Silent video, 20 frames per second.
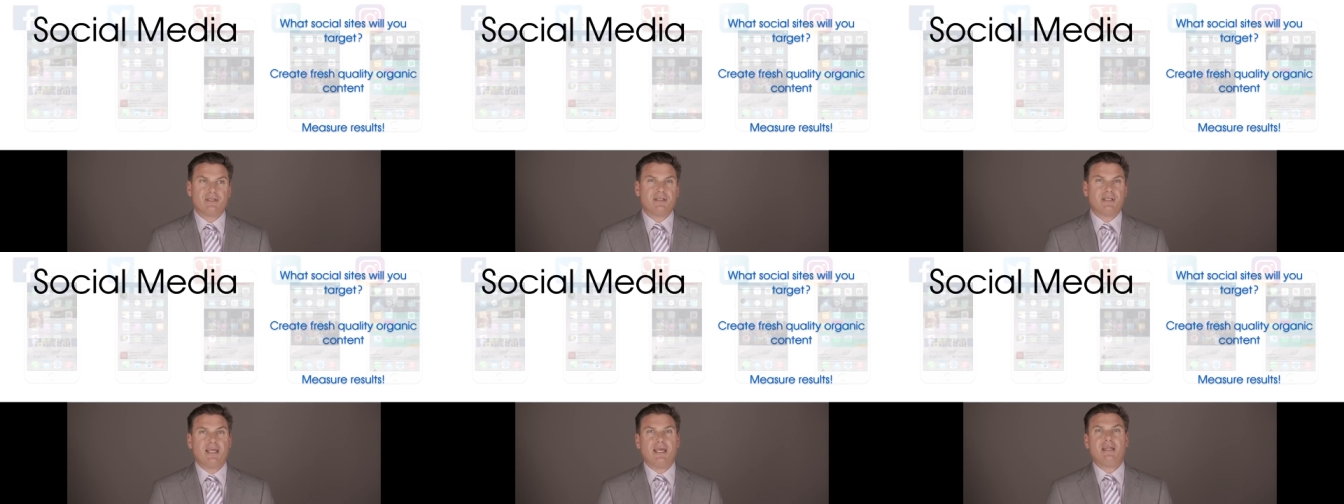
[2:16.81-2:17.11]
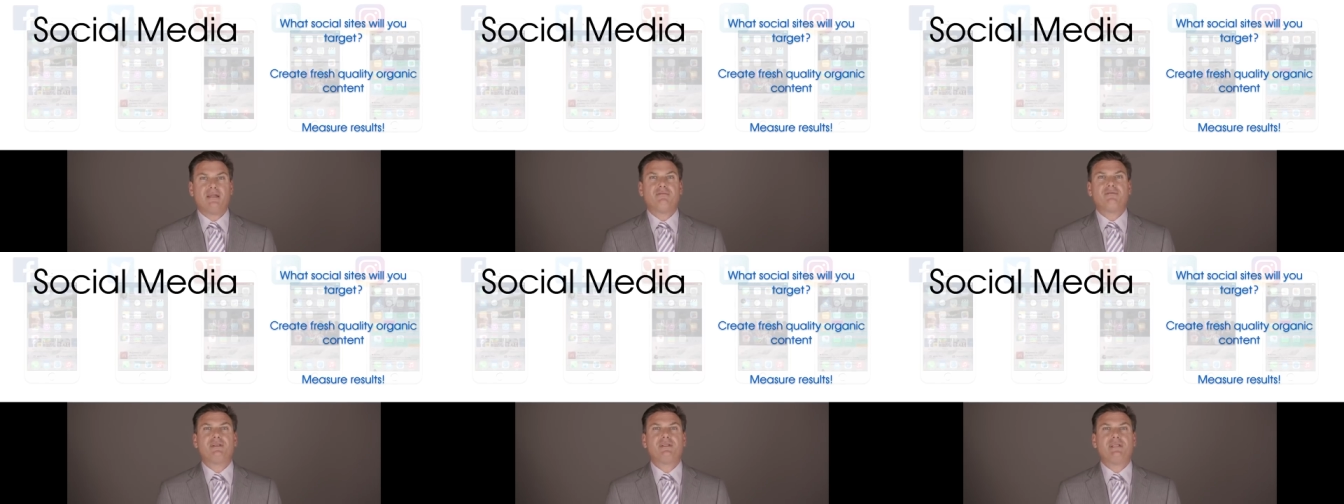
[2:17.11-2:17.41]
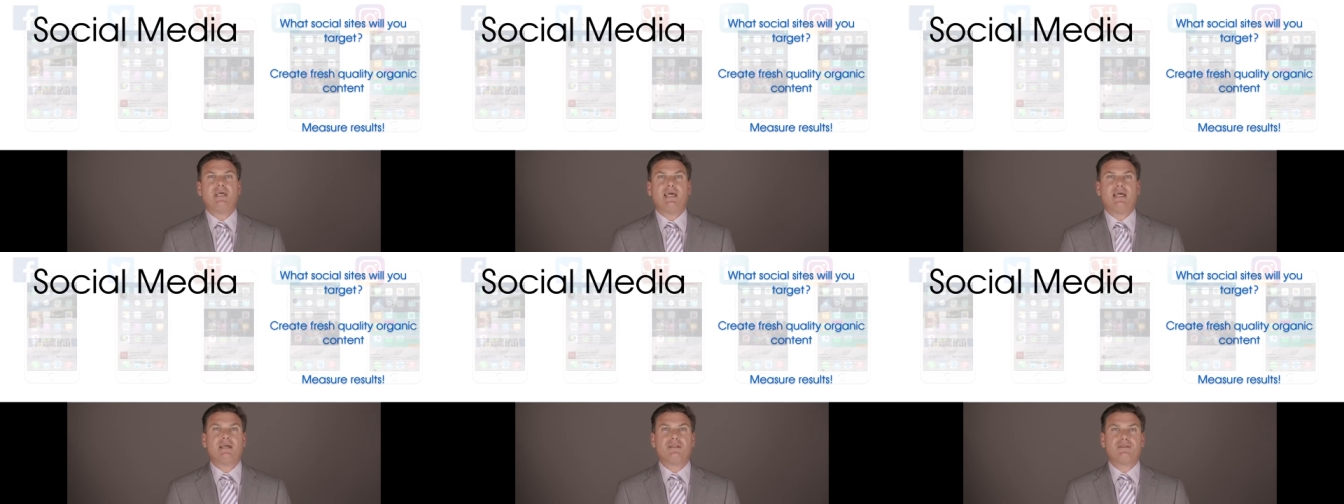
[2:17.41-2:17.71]
At the end of the
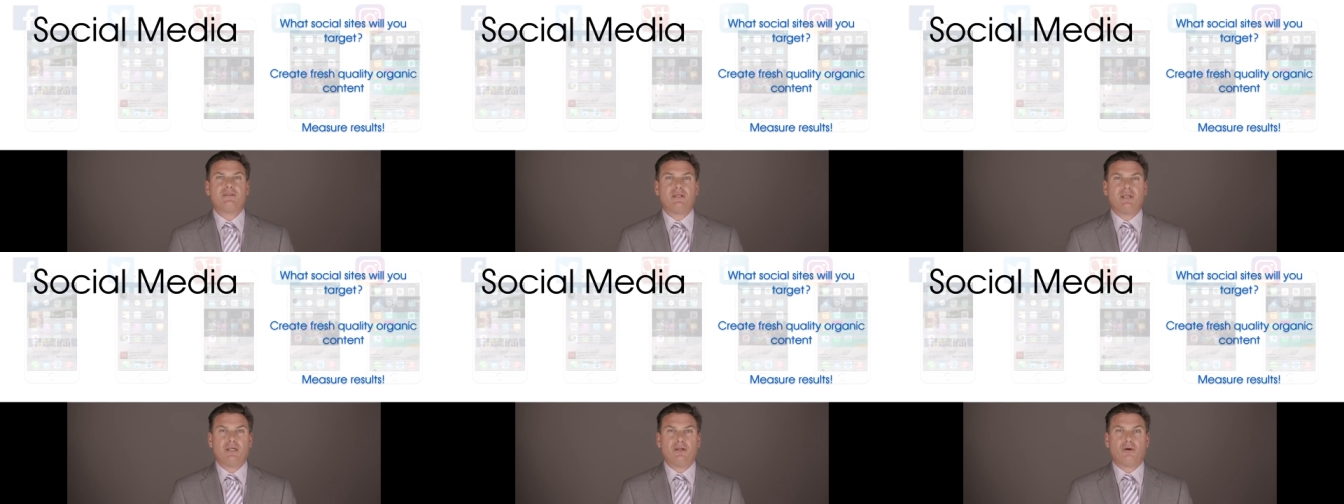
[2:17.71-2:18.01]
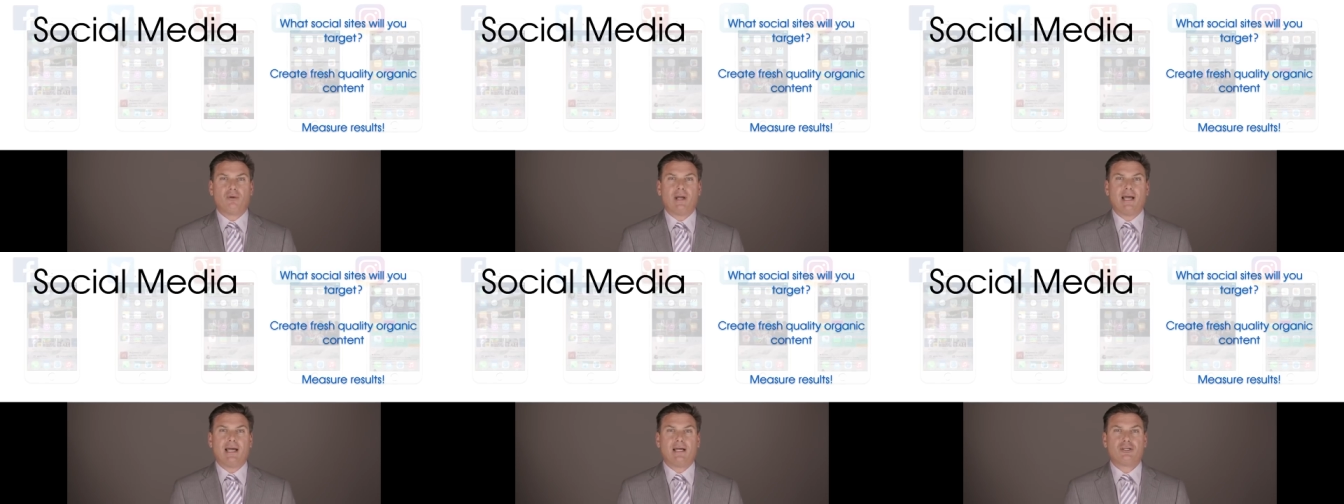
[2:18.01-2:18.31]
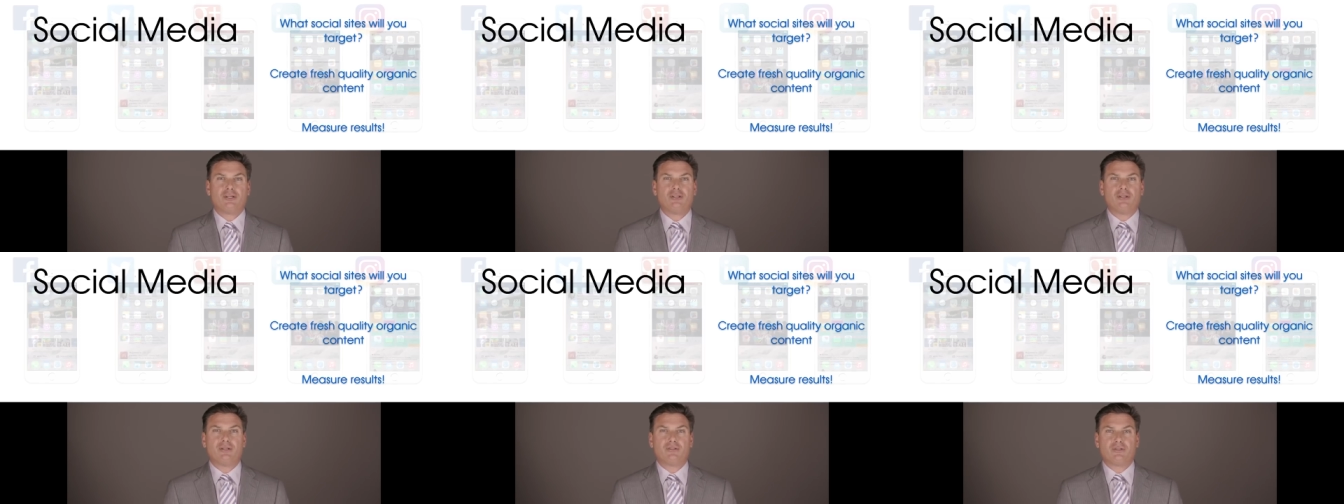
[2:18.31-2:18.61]
day, it's an
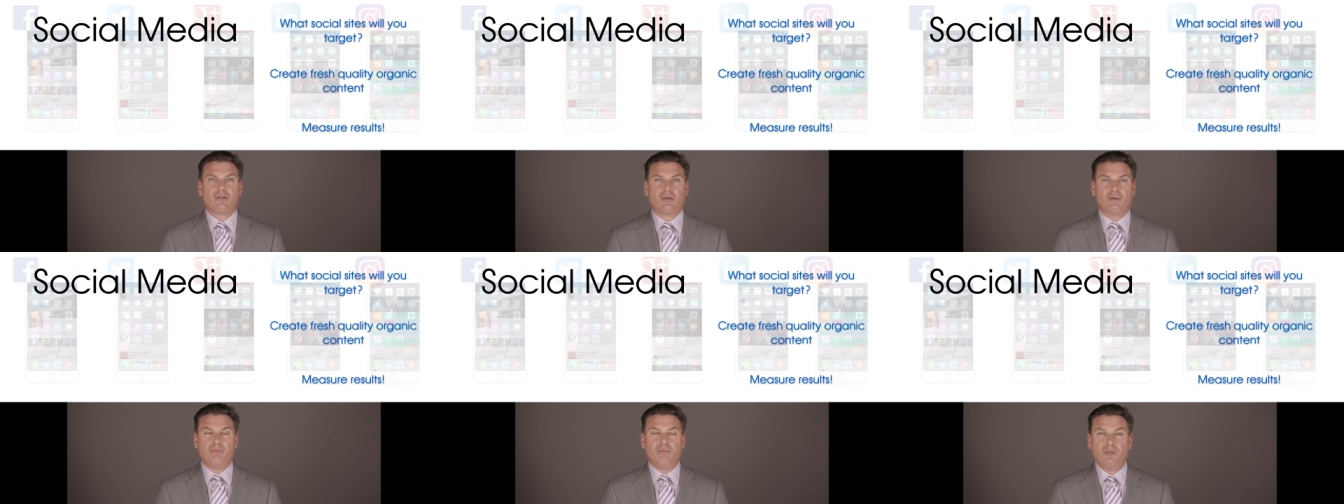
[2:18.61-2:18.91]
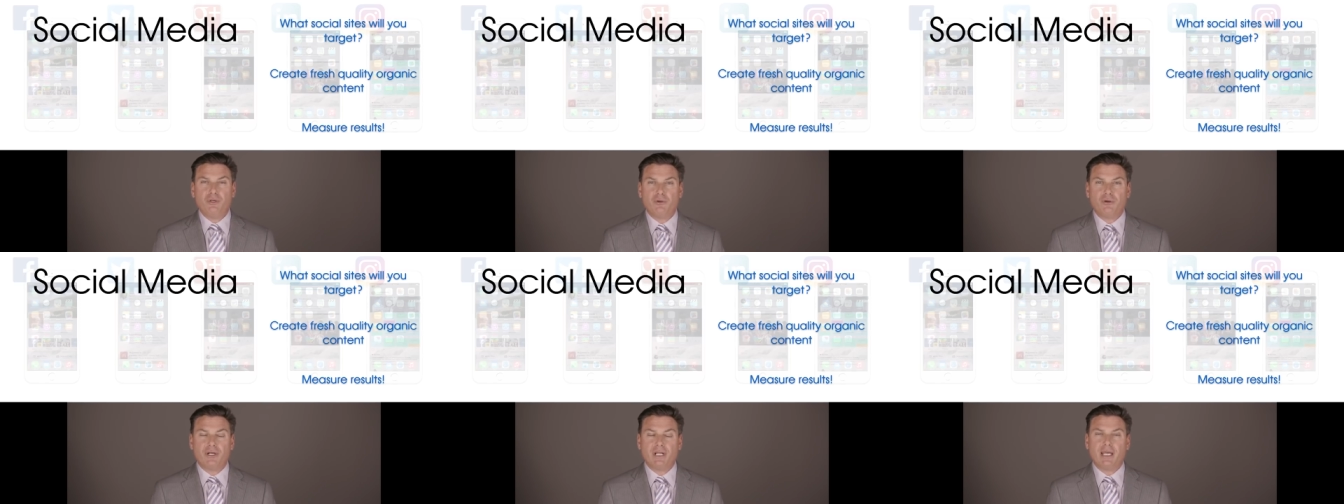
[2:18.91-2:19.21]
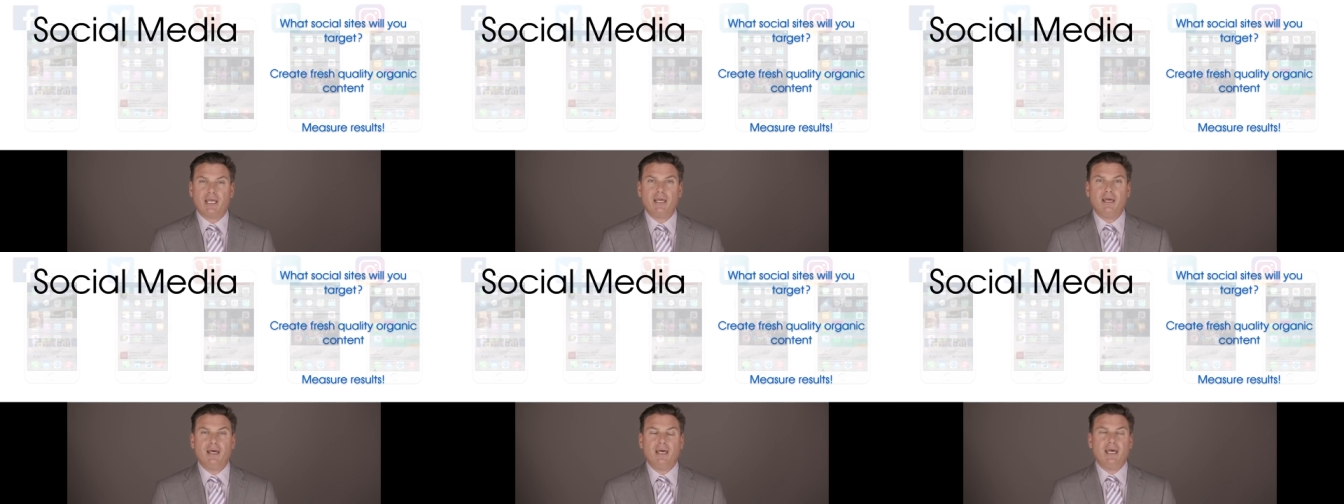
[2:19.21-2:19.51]
interaction, it's a
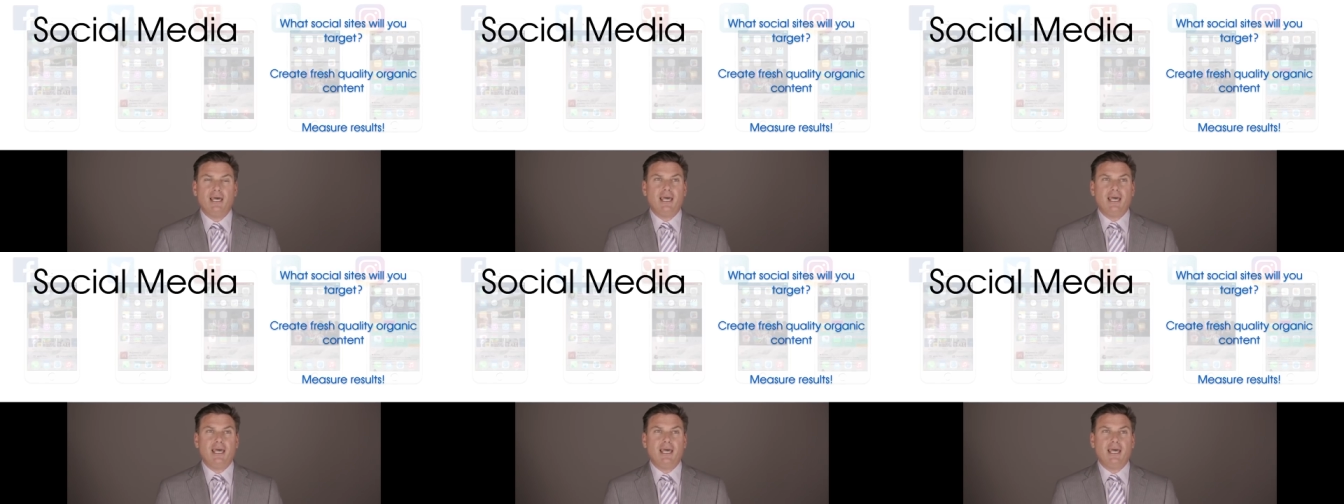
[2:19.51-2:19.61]
community,